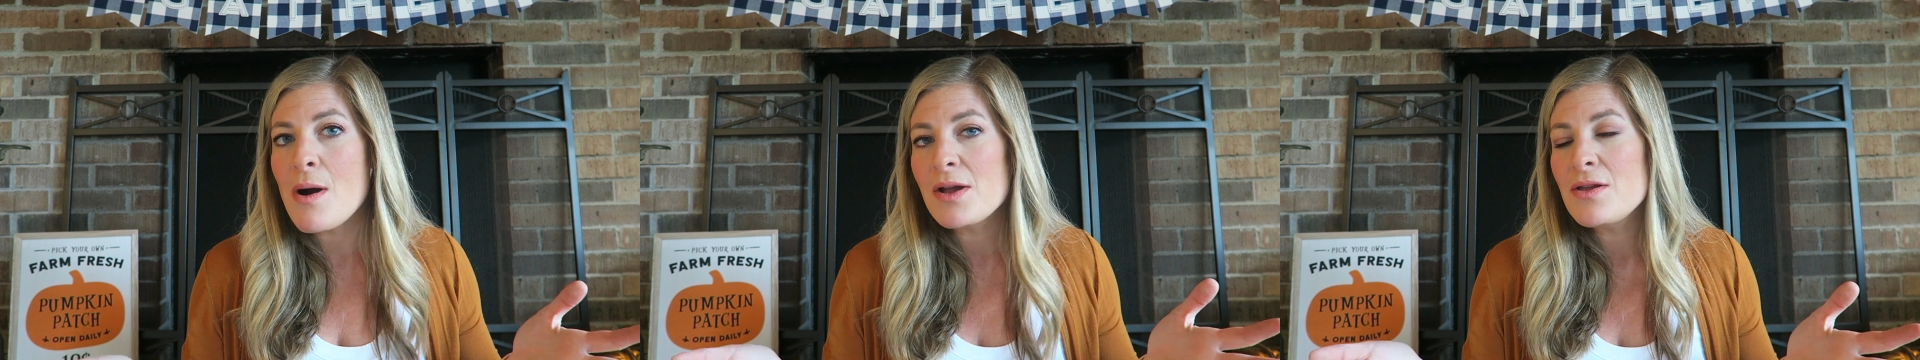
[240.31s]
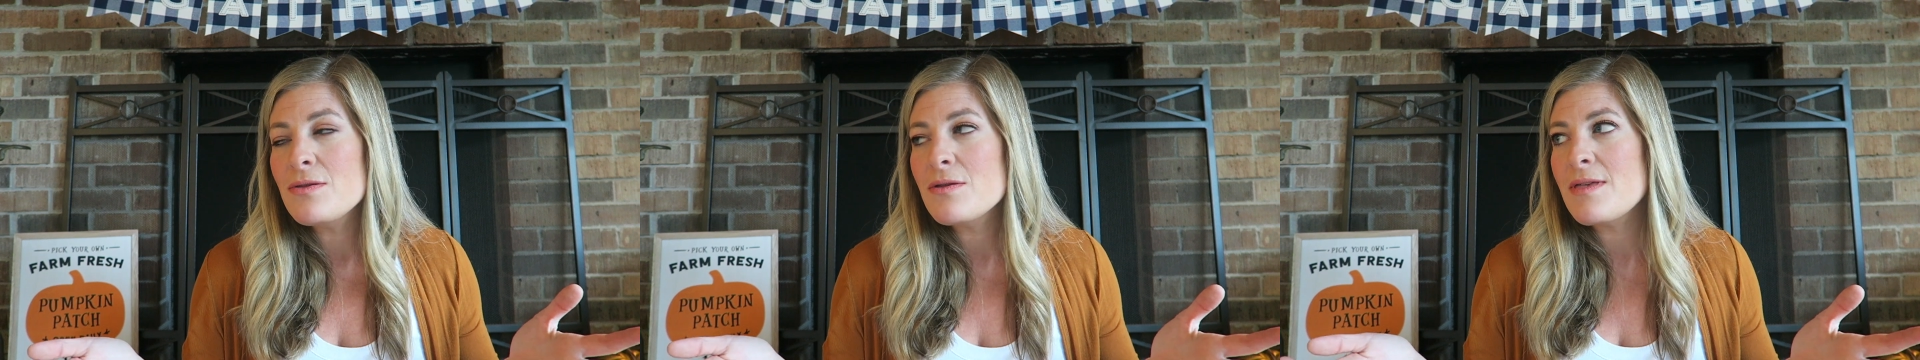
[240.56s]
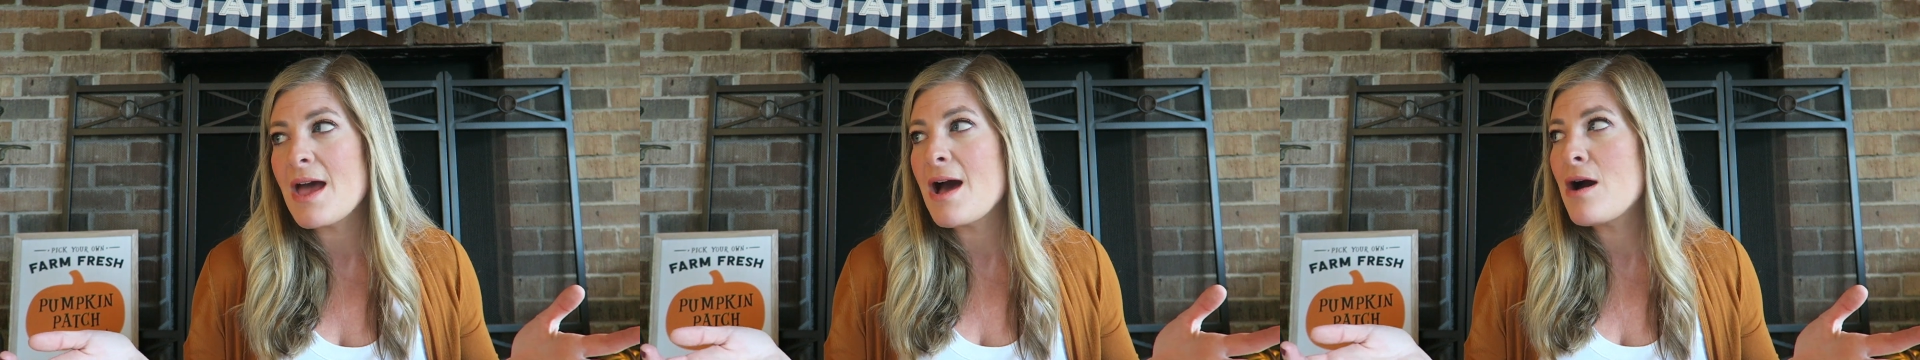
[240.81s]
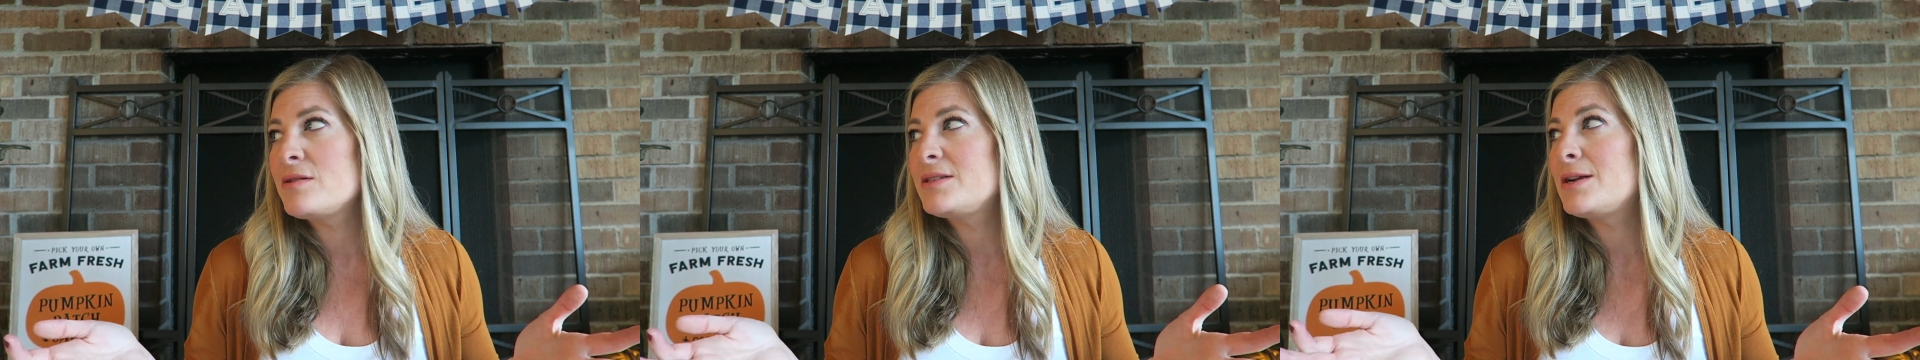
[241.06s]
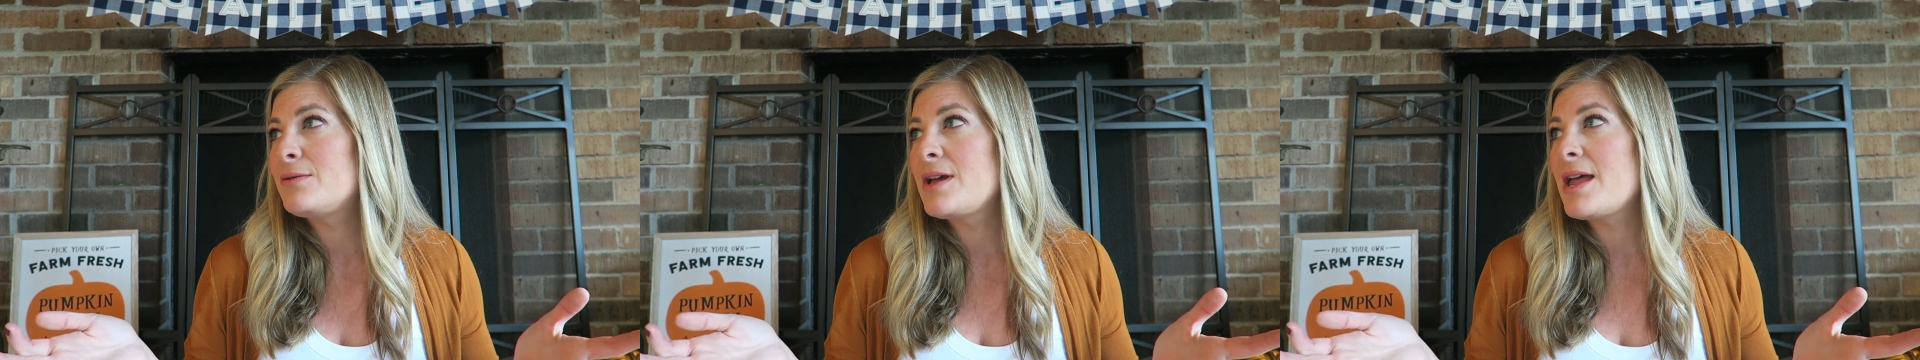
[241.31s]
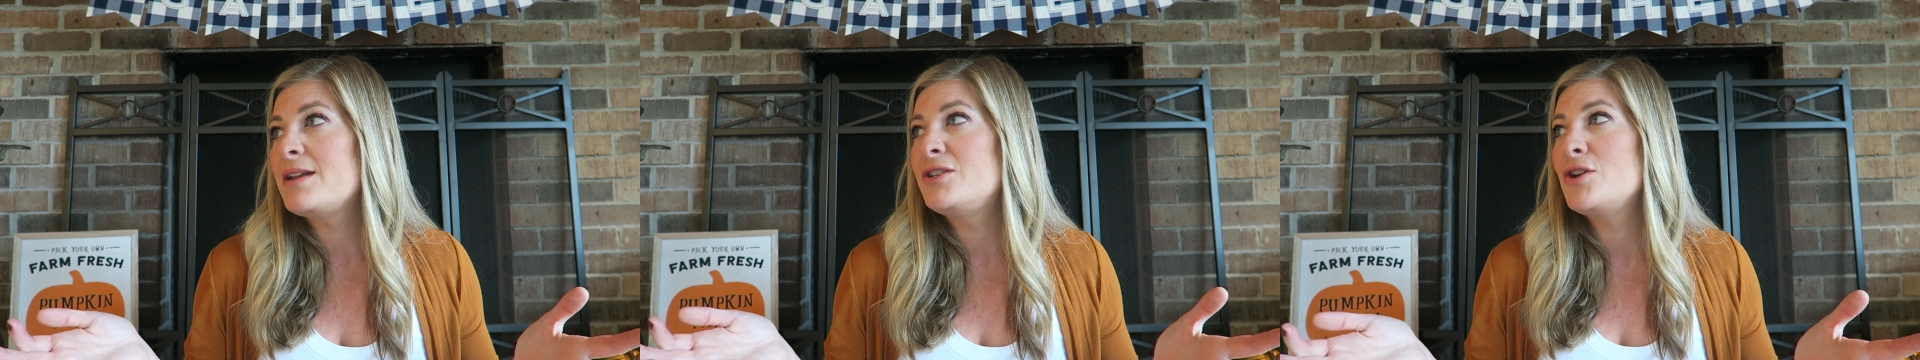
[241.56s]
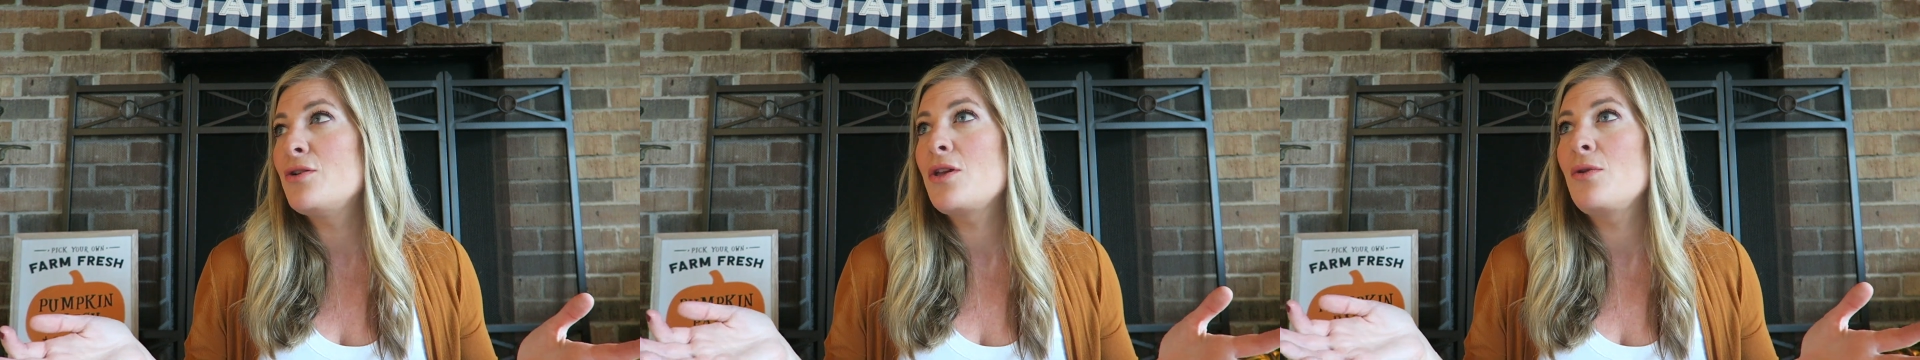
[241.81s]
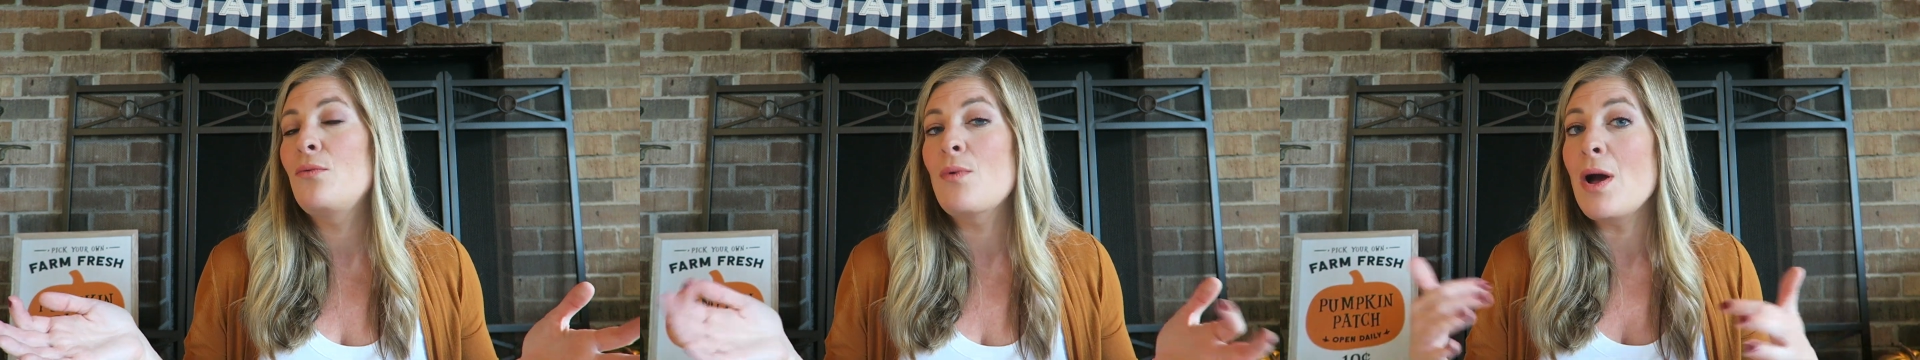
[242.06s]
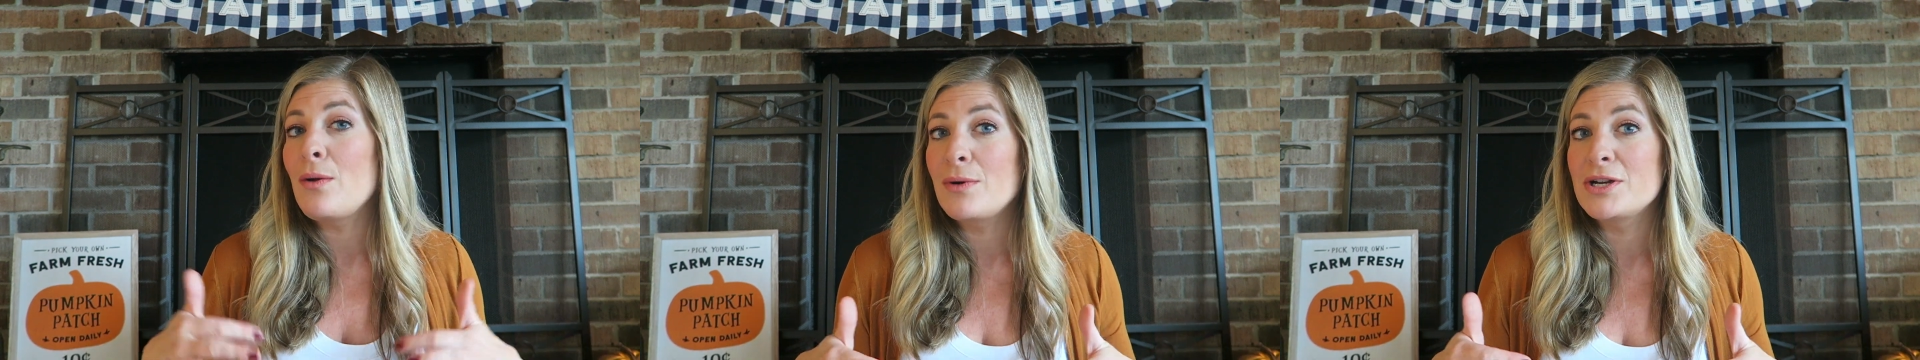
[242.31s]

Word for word: walk you through the house and I'll kind of show you what